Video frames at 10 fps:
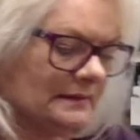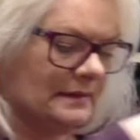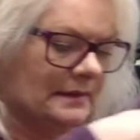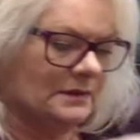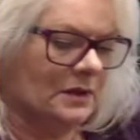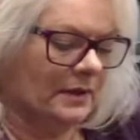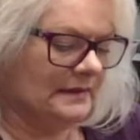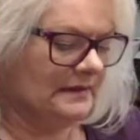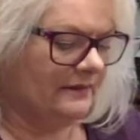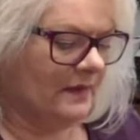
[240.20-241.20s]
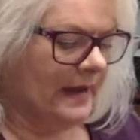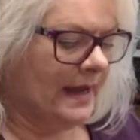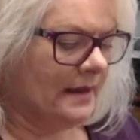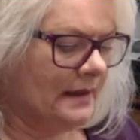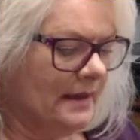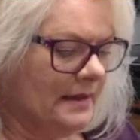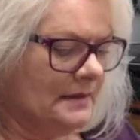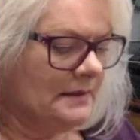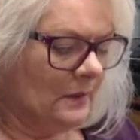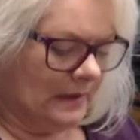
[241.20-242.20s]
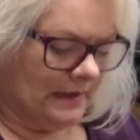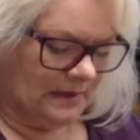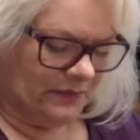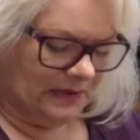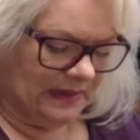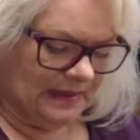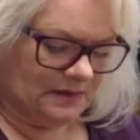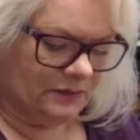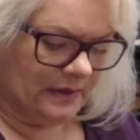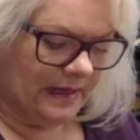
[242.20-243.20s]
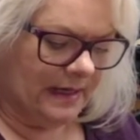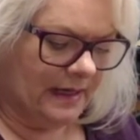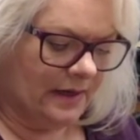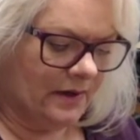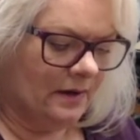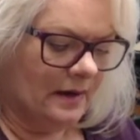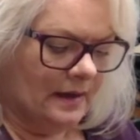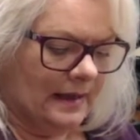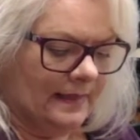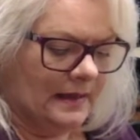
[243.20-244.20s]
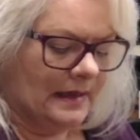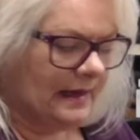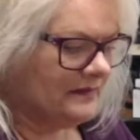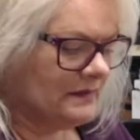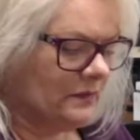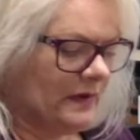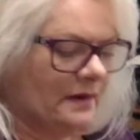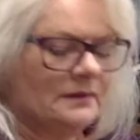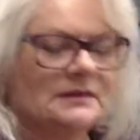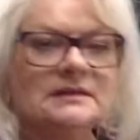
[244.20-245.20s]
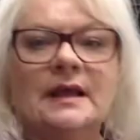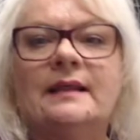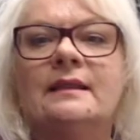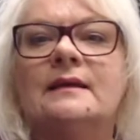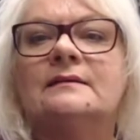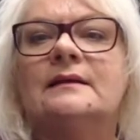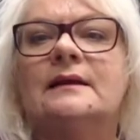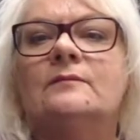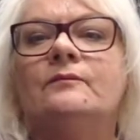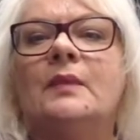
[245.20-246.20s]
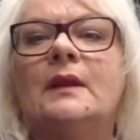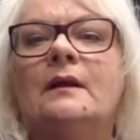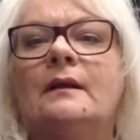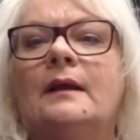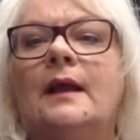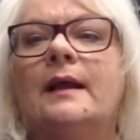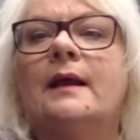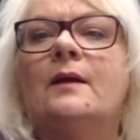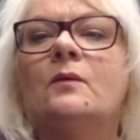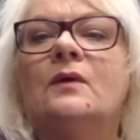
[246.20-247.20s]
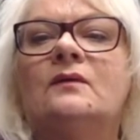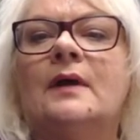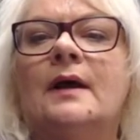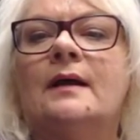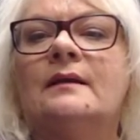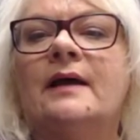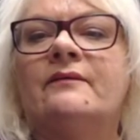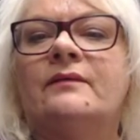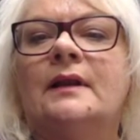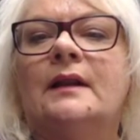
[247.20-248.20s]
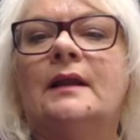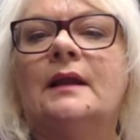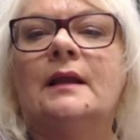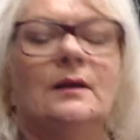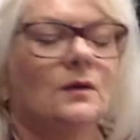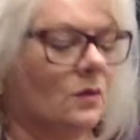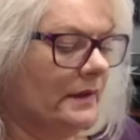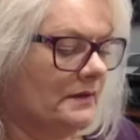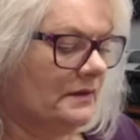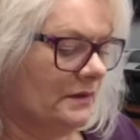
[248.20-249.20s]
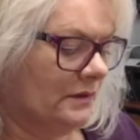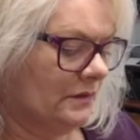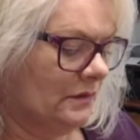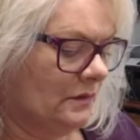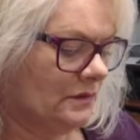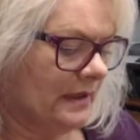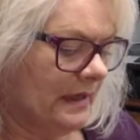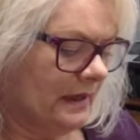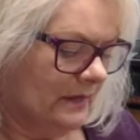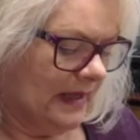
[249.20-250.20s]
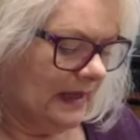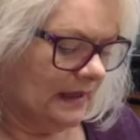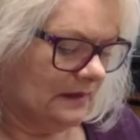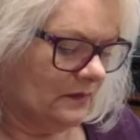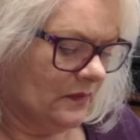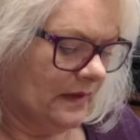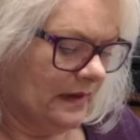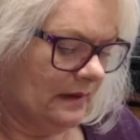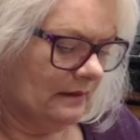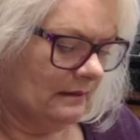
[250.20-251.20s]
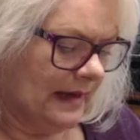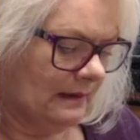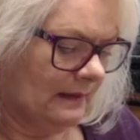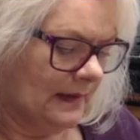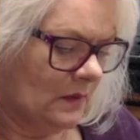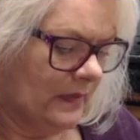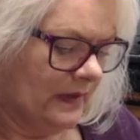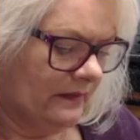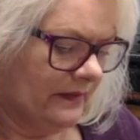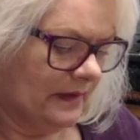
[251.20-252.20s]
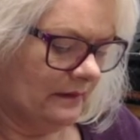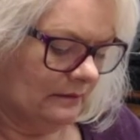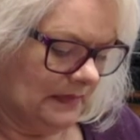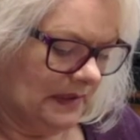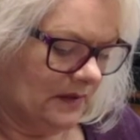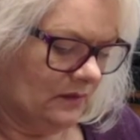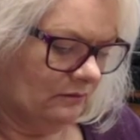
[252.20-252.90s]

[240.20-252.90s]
the darkness of the back. So I wanted to put this right here and then have somewhere to slide things in. And I was definitely going to try to make it to where it had a little bit of a, you know,